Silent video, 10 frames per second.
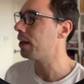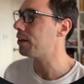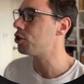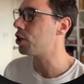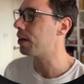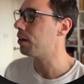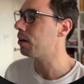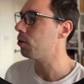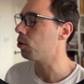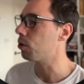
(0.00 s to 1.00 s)
an
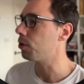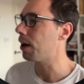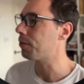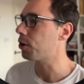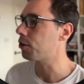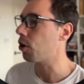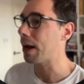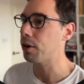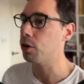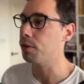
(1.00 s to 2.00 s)
agenda, or I've got an
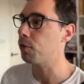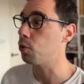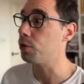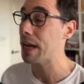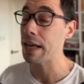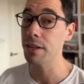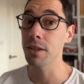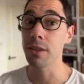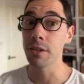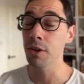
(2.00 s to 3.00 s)
icon of who's
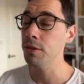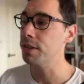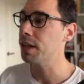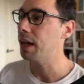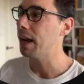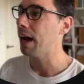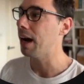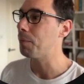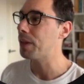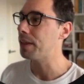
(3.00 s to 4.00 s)
edited the notes.
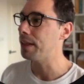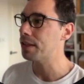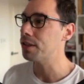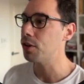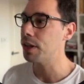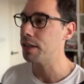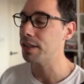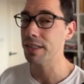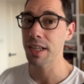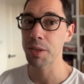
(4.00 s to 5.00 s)
This note is
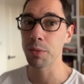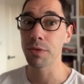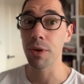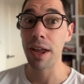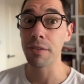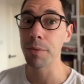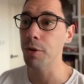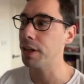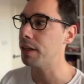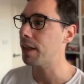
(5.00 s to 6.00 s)
accessible for
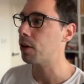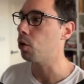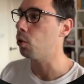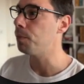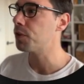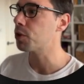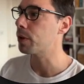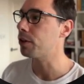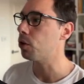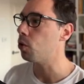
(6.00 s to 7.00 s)
everybody in that call, so we
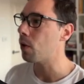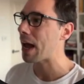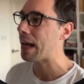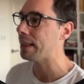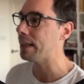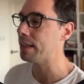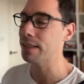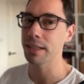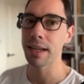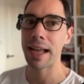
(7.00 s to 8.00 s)
can all add things
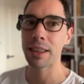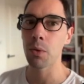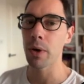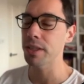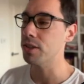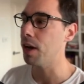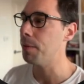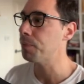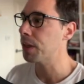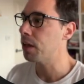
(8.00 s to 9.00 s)
in at the one
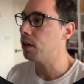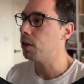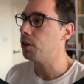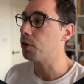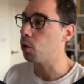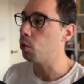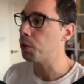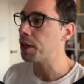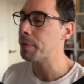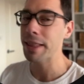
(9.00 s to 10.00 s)
time. The cool
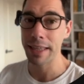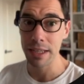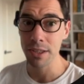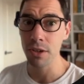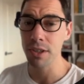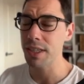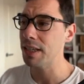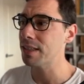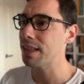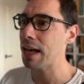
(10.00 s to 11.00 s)
thing about these notes
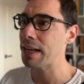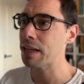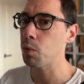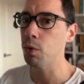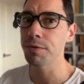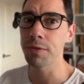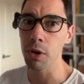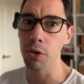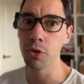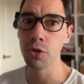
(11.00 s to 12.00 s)
is that it will
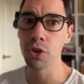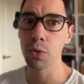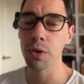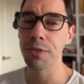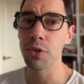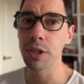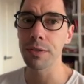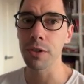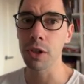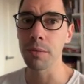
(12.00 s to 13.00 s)
follow you to a few
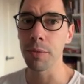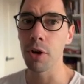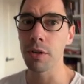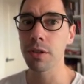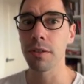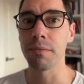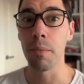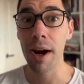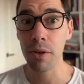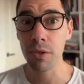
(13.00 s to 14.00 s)
different components of
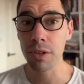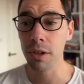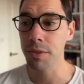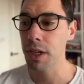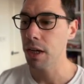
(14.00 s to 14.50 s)
Microsoft,